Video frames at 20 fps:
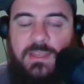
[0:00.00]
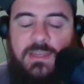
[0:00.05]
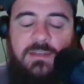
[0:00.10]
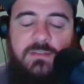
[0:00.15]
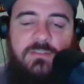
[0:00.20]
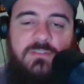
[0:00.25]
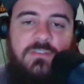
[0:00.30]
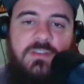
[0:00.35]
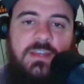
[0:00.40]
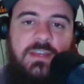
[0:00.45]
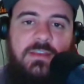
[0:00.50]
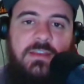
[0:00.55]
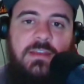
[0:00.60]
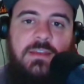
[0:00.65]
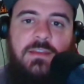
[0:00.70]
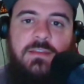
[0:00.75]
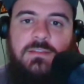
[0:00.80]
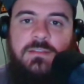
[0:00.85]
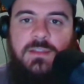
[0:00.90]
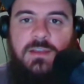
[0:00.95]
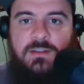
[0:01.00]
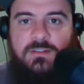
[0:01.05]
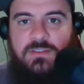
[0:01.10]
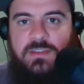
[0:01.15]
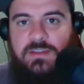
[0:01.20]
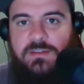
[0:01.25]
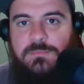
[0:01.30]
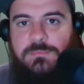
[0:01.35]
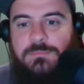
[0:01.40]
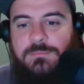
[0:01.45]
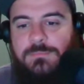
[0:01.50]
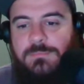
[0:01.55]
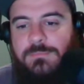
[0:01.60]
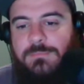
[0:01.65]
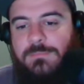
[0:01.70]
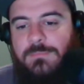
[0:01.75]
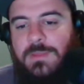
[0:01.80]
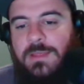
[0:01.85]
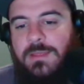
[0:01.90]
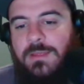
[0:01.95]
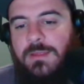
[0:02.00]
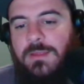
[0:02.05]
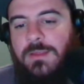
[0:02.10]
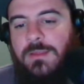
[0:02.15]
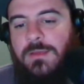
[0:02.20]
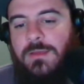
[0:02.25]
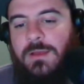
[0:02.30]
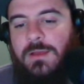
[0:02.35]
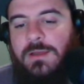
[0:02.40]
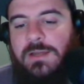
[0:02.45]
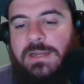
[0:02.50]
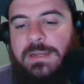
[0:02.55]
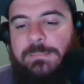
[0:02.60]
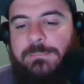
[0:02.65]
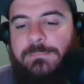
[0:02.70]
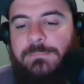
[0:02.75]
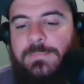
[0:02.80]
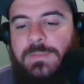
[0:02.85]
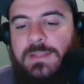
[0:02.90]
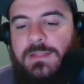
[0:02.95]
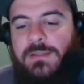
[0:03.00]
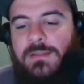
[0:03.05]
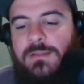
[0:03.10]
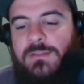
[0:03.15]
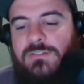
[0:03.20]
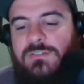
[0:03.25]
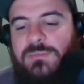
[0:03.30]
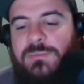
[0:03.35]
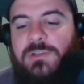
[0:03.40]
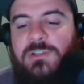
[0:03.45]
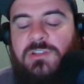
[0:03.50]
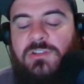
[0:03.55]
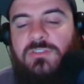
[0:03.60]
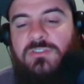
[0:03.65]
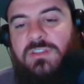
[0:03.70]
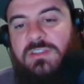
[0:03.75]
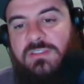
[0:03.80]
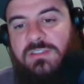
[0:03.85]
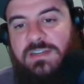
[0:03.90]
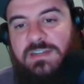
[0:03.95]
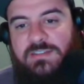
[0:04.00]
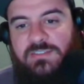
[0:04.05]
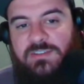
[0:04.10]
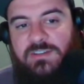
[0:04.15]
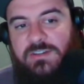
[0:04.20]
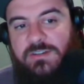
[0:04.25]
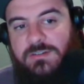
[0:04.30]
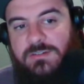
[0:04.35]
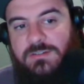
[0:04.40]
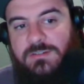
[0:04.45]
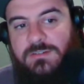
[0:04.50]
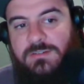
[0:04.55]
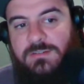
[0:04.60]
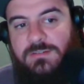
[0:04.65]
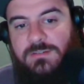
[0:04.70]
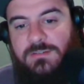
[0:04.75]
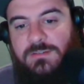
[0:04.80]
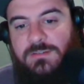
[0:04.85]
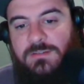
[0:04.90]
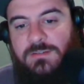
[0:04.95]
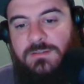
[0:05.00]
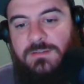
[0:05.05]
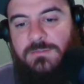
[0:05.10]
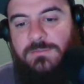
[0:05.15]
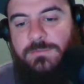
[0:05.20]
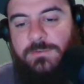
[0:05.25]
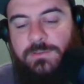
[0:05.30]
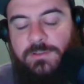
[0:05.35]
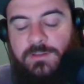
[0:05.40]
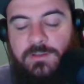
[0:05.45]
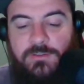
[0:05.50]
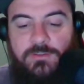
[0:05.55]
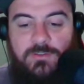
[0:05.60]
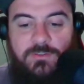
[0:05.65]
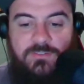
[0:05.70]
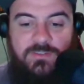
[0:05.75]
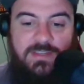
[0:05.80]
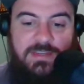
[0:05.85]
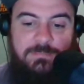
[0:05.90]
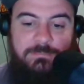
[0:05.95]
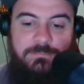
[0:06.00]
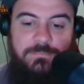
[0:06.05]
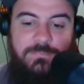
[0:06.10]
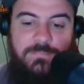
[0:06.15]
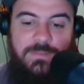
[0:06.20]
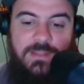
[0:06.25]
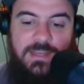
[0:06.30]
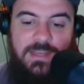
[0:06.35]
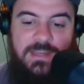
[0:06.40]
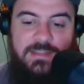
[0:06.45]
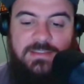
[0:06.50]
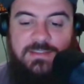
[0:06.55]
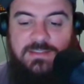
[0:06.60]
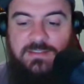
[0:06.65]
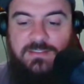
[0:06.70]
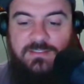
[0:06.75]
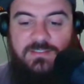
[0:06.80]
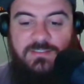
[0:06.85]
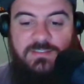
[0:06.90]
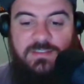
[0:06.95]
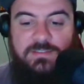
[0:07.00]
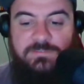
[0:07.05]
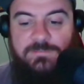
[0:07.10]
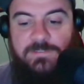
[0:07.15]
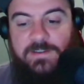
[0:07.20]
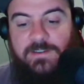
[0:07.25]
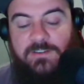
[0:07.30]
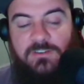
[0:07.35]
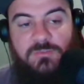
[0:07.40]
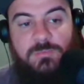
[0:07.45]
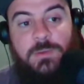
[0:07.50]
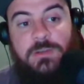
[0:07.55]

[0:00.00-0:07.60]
and stay locked in. All right, some closing thoughts here. For the 100th time, I think this is a very